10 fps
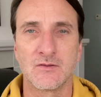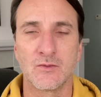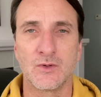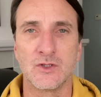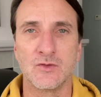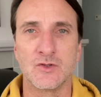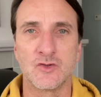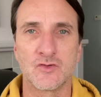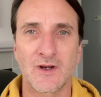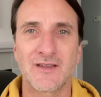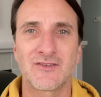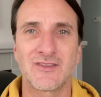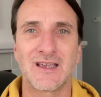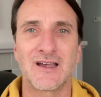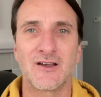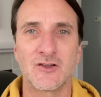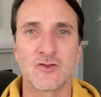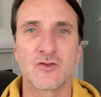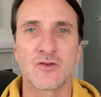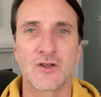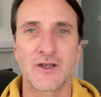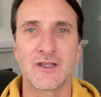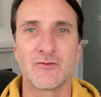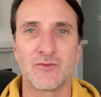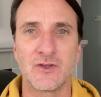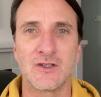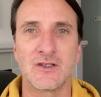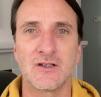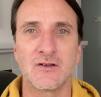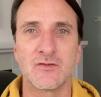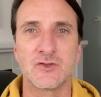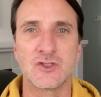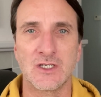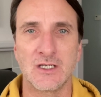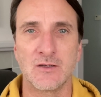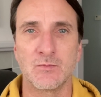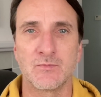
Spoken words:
when you address that underlying feeling of shame.